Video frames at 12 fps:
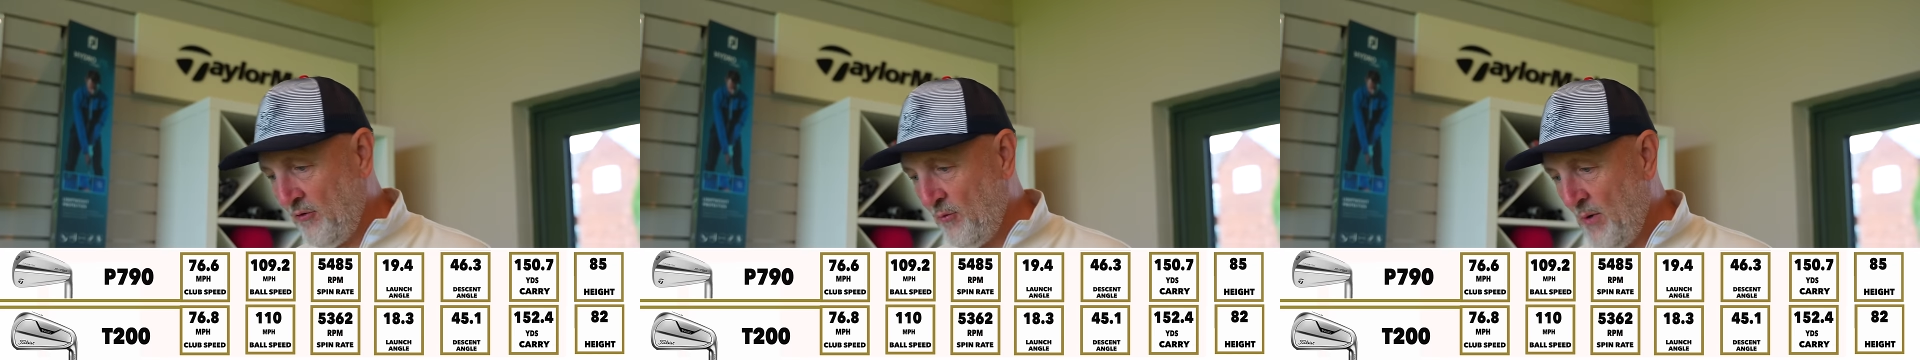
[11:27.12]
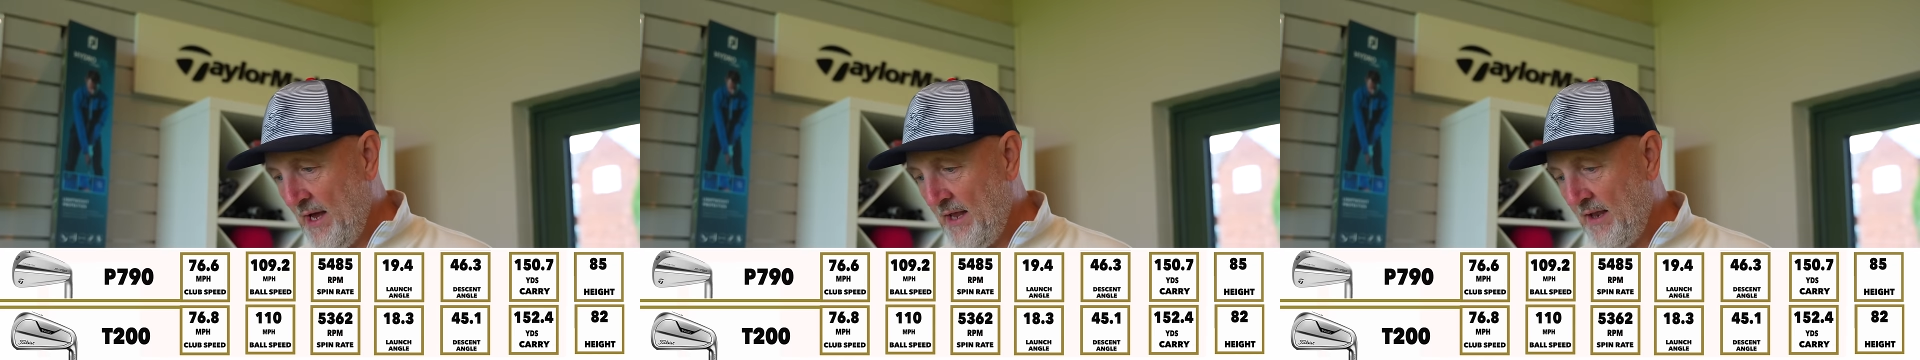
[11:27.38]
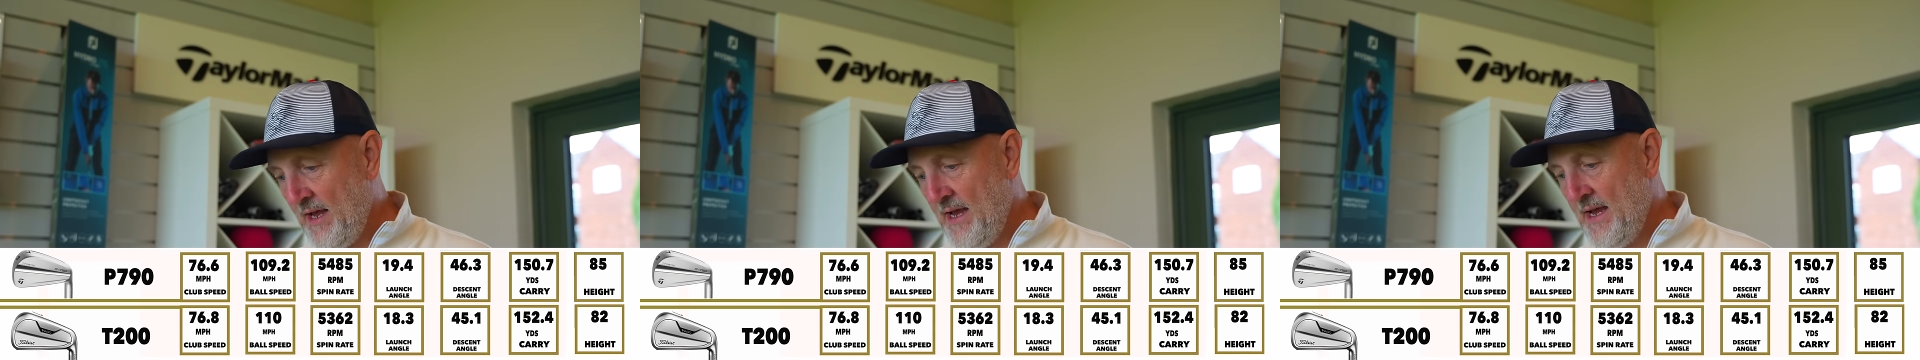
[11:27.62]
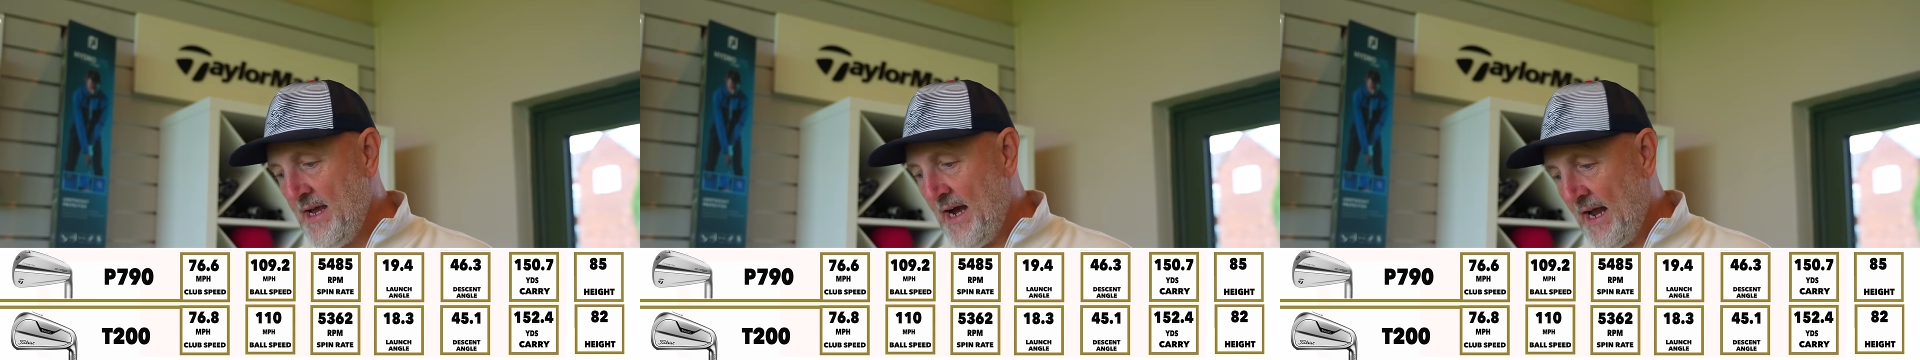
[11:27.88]
as well,
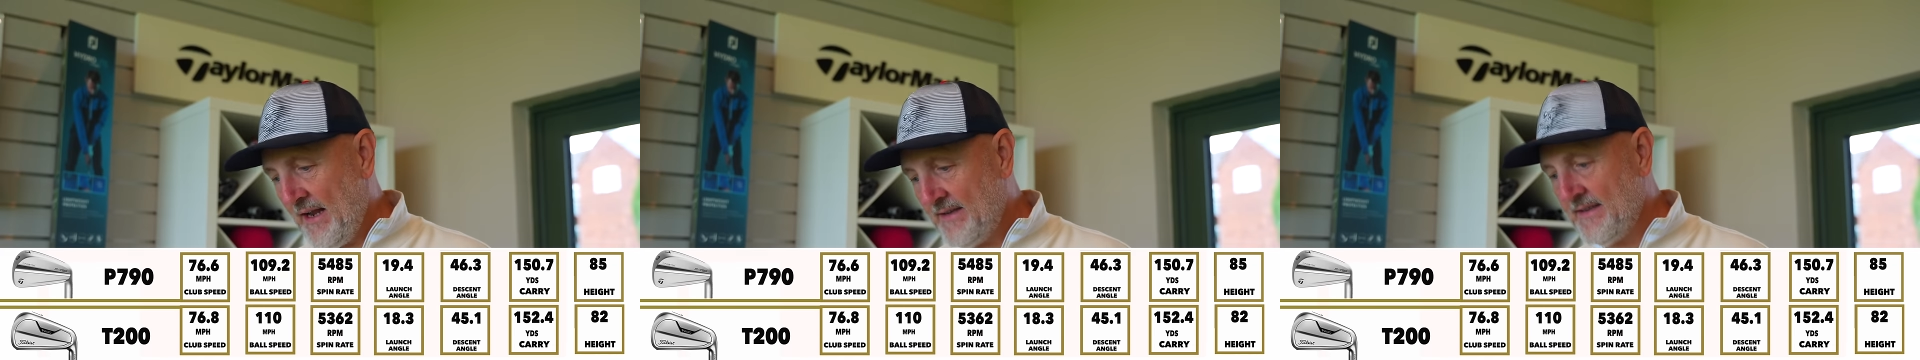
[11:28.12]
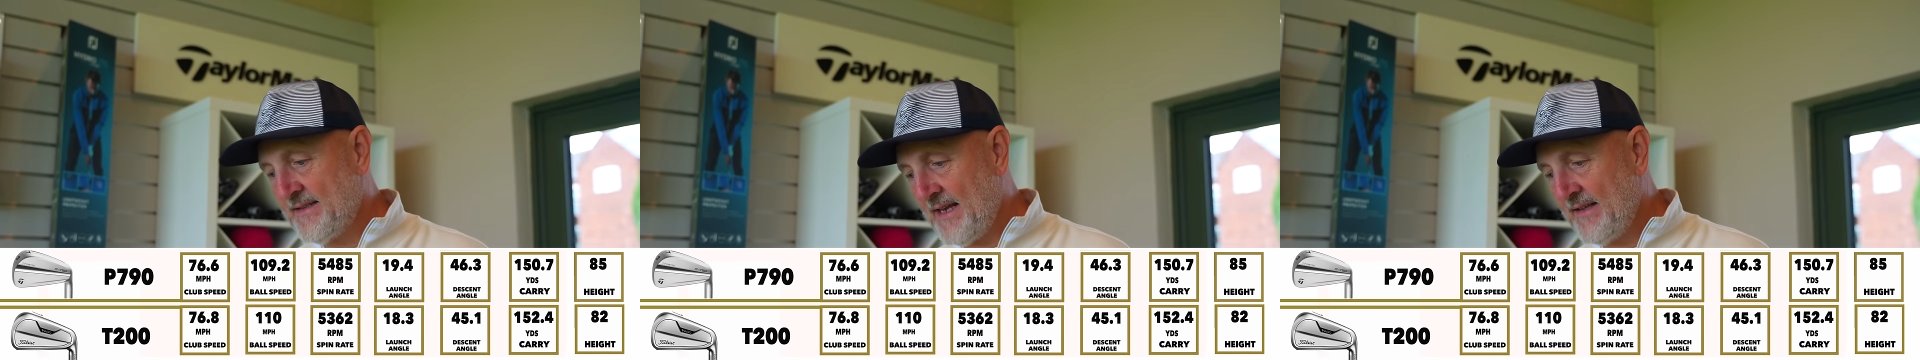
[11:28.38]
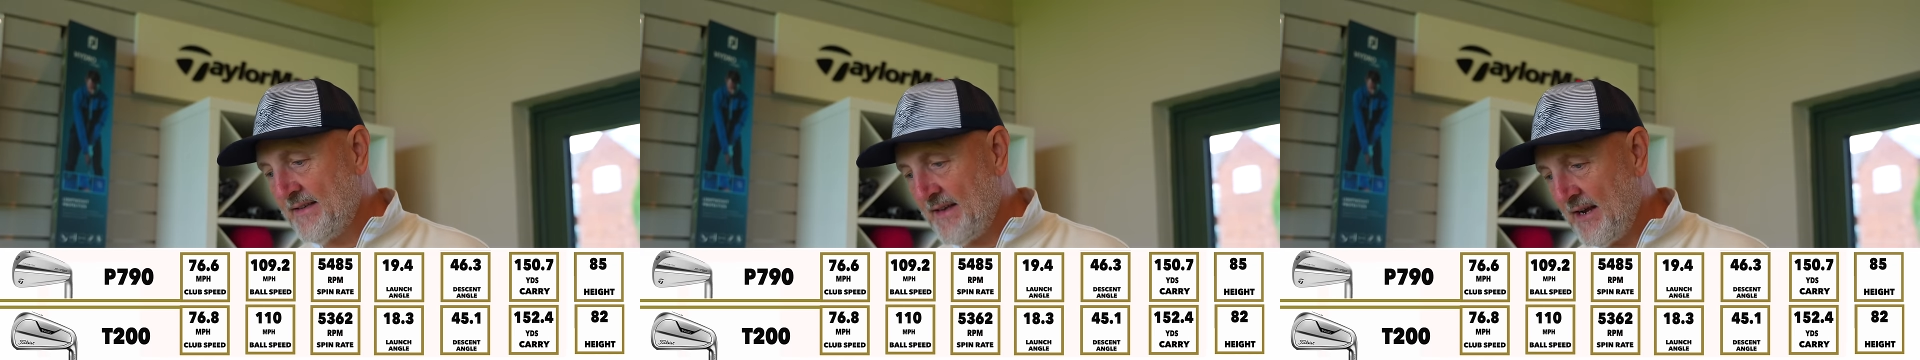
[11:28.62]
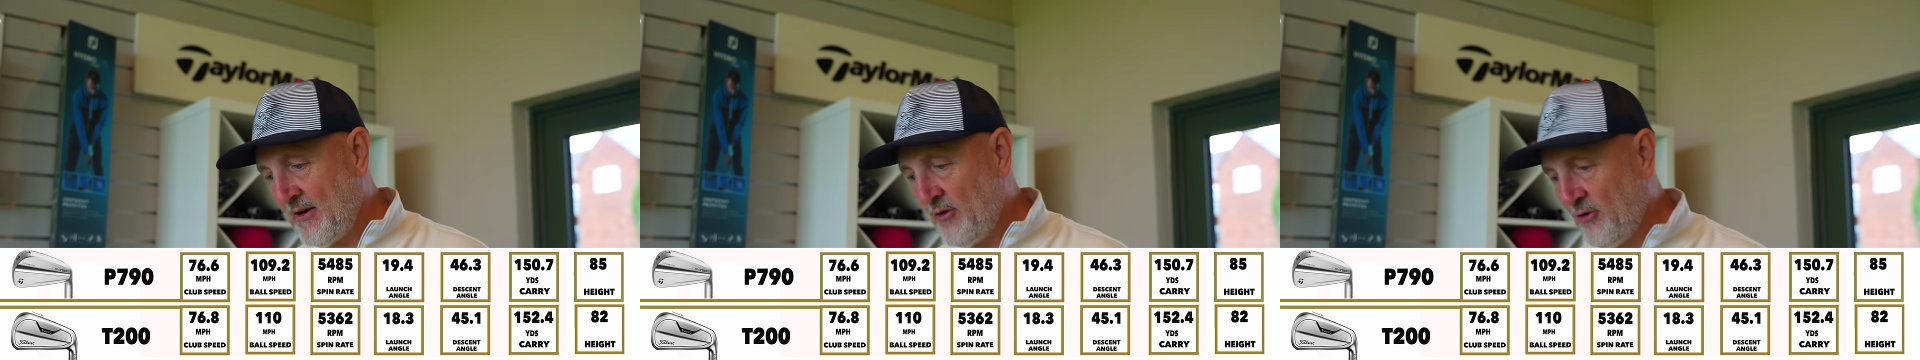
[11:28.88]
and a descent
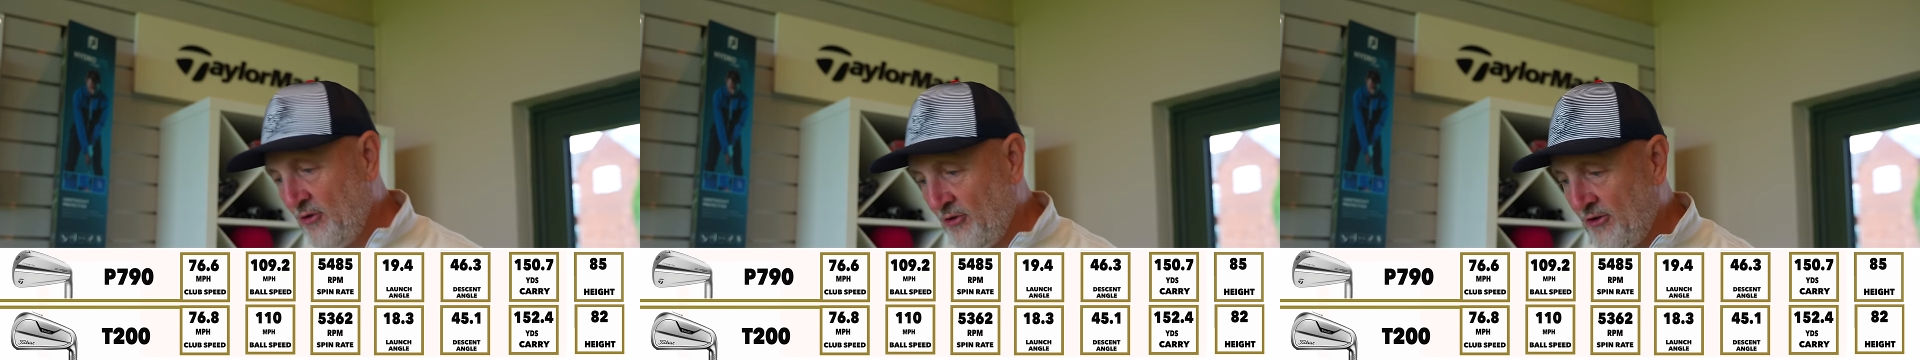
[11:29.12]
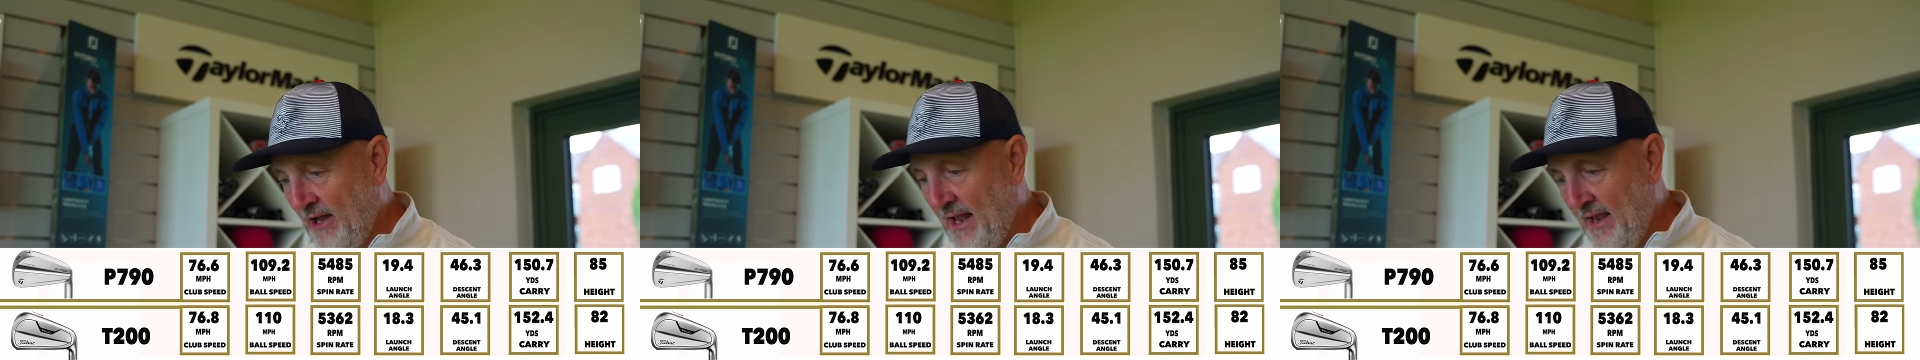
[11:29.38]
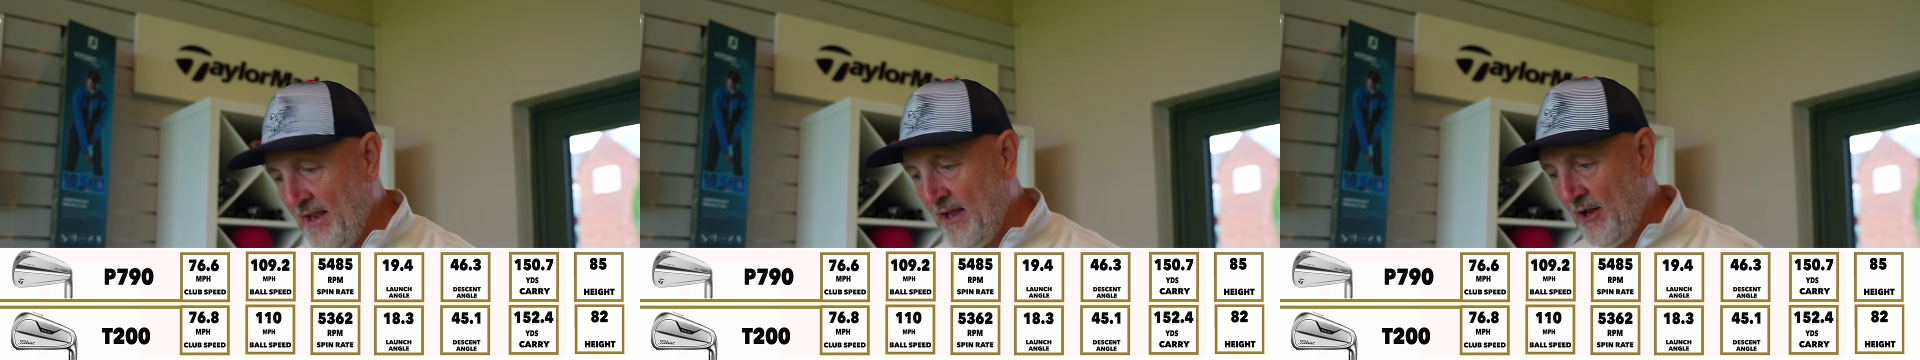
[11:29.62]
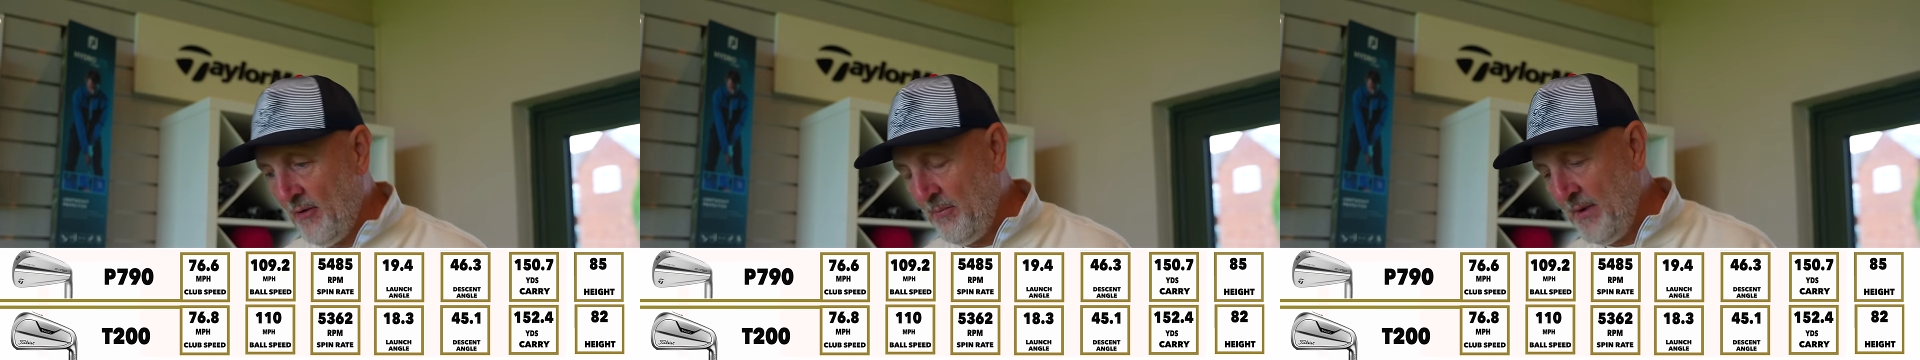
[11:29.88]
angle just a
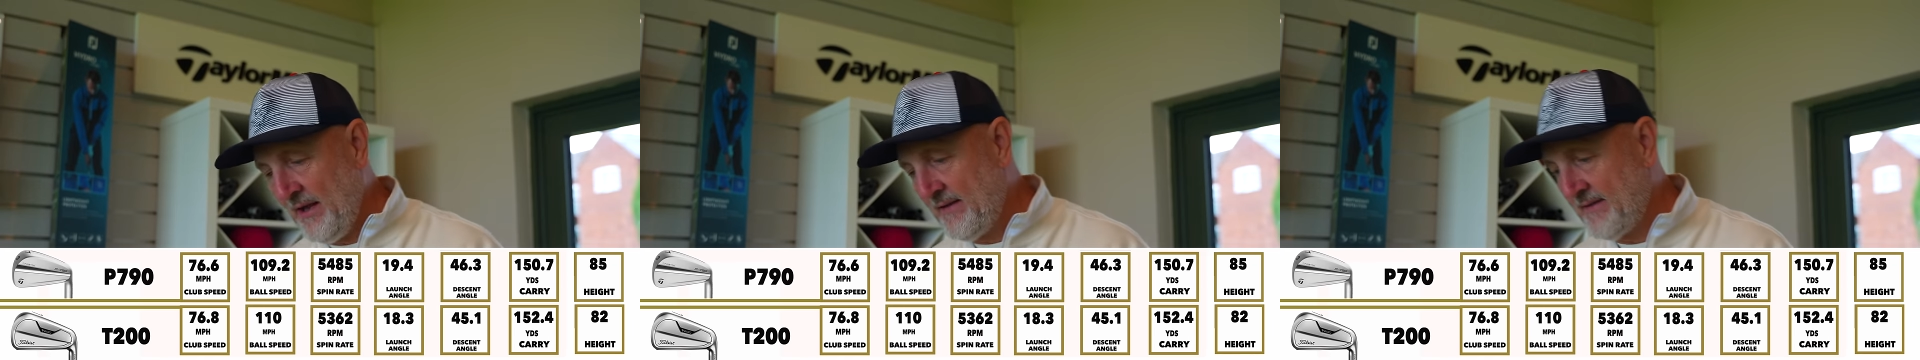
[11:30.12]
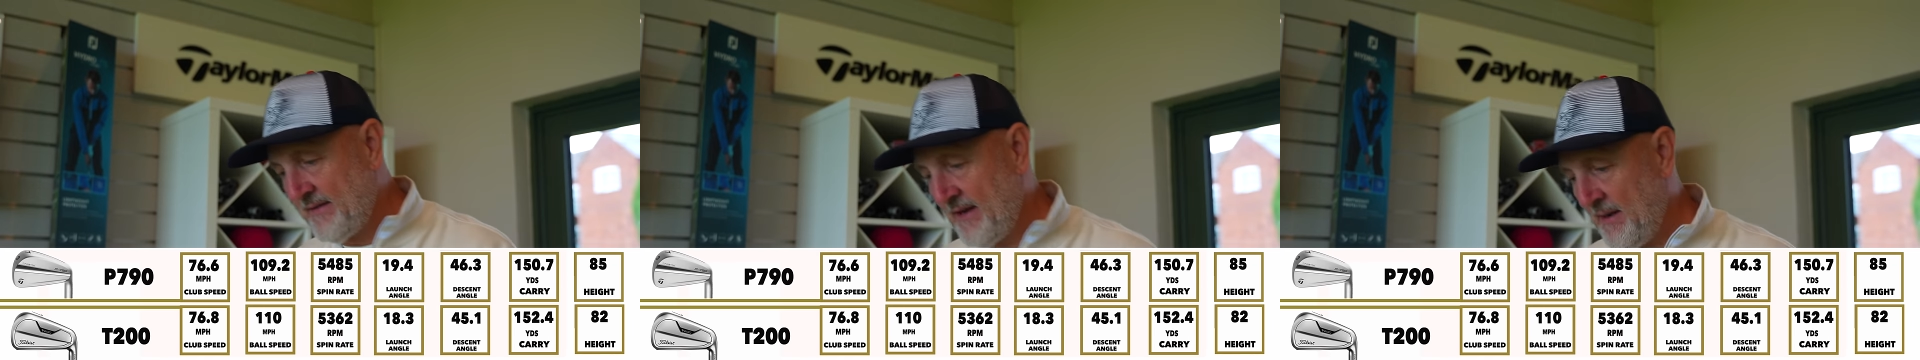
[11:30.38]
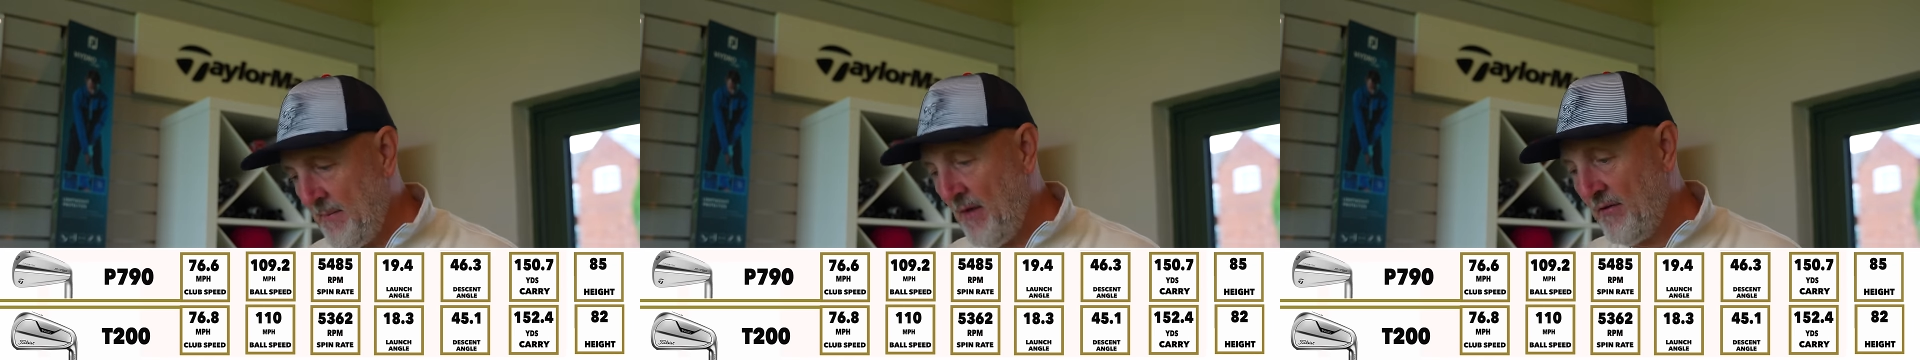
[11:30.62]
little bit um,